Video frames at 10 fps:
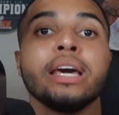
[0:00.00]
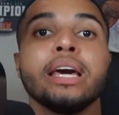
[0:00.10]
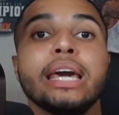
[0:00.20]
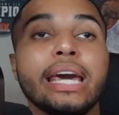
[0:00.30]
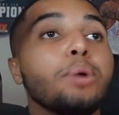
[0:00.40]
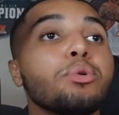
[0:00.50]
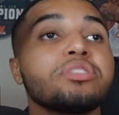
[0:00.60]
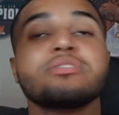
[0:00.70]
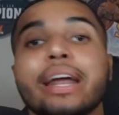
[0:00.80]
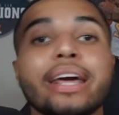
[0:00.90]
he was
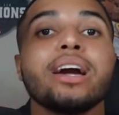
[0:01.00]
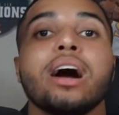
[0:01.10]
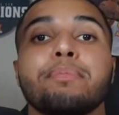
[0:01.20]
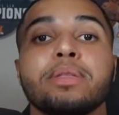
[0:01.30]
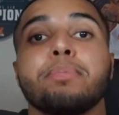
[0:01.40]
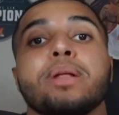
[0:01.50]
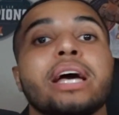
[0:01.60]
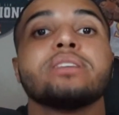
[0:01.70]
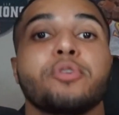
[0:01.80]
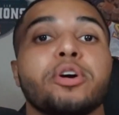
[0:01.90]
setting up the
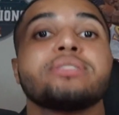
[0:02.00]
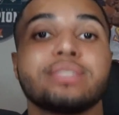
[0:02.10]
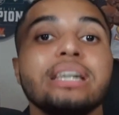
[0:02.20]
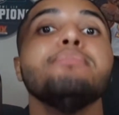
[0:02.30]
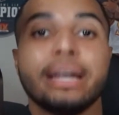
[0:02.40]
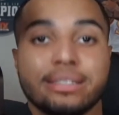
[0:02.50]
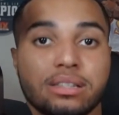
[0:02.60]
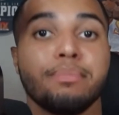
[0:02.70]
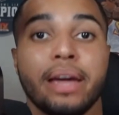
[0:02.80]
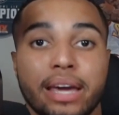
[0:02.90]
plays for his teammates
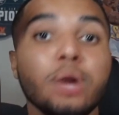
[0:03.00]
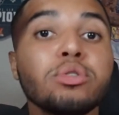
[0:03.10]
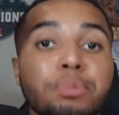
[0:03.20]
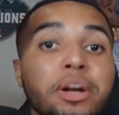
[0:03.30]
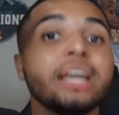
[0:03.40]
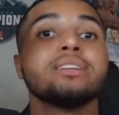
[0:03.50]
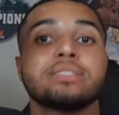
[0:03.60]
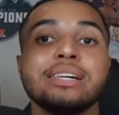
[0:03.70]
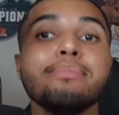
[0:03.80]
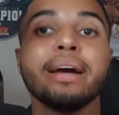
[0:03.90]
to make. He was putting his
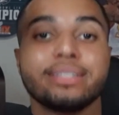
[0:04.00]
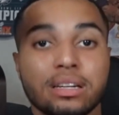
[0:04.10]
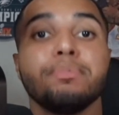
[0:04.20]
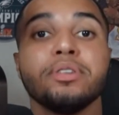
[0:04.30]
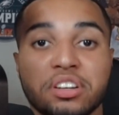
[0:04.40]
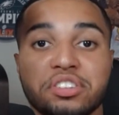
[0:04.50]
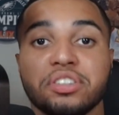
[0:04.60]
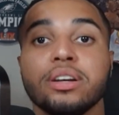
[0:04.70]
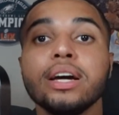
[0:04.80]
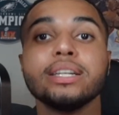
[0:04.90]
teammates in a
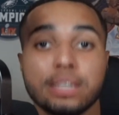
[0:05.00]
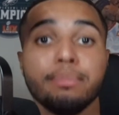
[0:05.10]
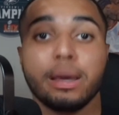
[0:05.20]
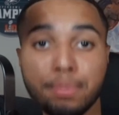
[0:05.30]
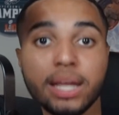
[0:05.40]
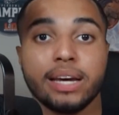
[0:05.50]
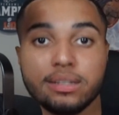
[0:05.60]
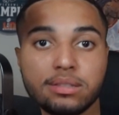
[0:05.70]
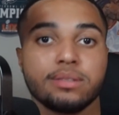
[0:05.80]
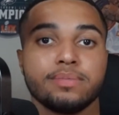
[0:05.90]
position to make
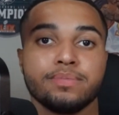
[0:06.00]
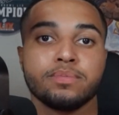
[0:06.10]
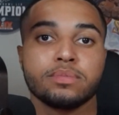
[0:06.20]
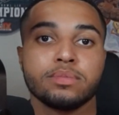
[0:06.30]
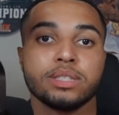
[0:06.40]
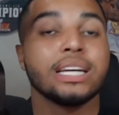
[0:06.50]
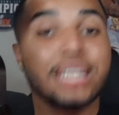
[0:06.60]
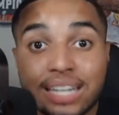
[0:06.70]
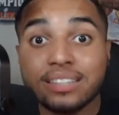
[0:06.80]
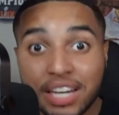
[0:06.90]
plays.
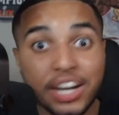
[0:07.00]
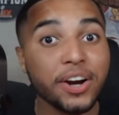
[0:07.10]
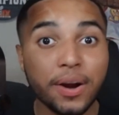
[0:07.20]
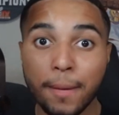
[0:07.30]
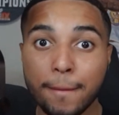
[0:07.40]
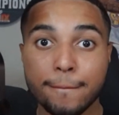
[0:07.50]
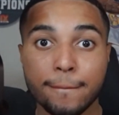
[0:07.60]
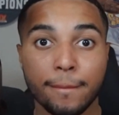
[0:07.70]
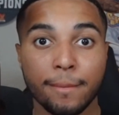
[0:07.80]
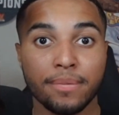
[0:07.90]
This year,
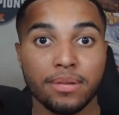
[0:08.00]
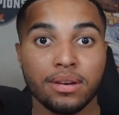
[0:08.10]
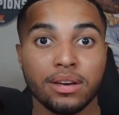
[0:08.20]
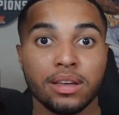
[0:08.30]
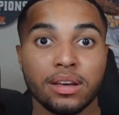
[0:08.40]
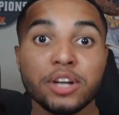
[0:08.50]
you're